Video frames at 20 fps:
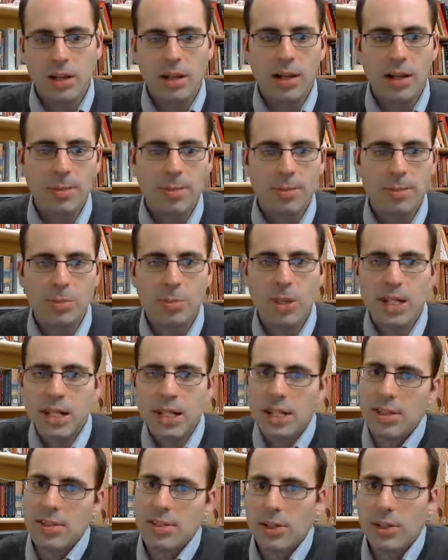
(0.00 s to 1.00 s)
But it
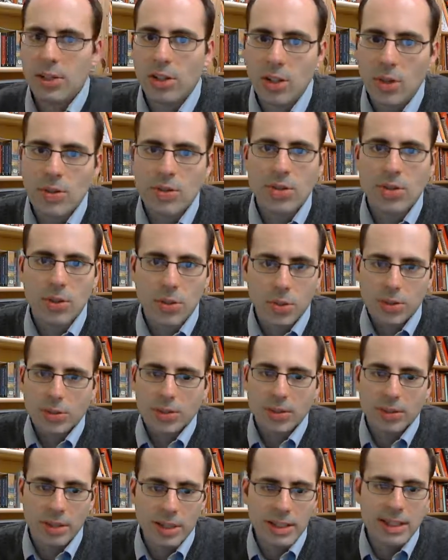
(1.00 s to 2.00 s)
is a closed
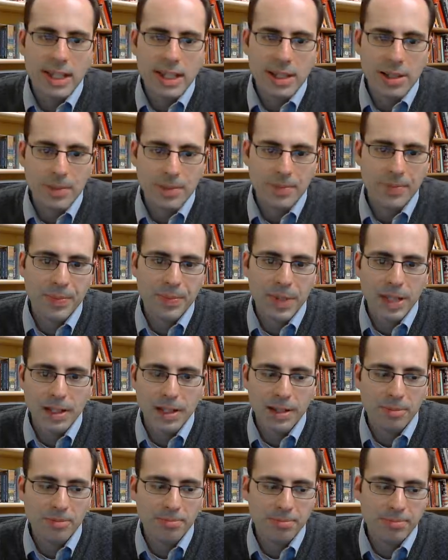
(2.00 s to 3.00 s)
Google exam,
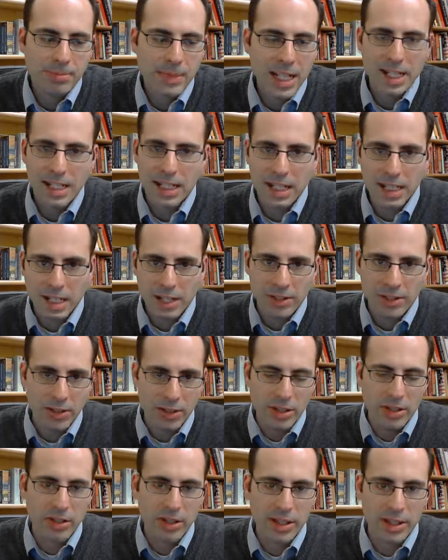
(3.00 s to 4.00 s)
and any other
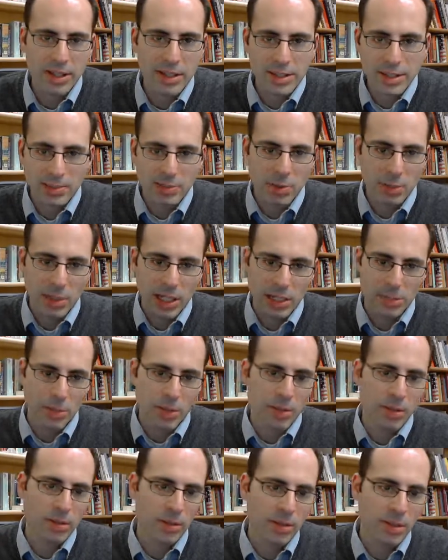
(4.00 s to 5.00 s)
internet except for
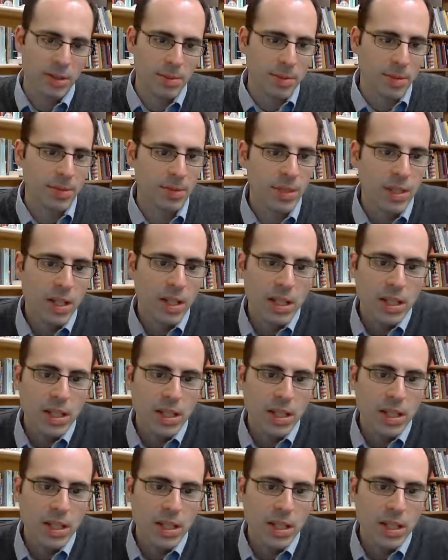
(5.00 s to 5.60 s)
Blackboard, I suppose.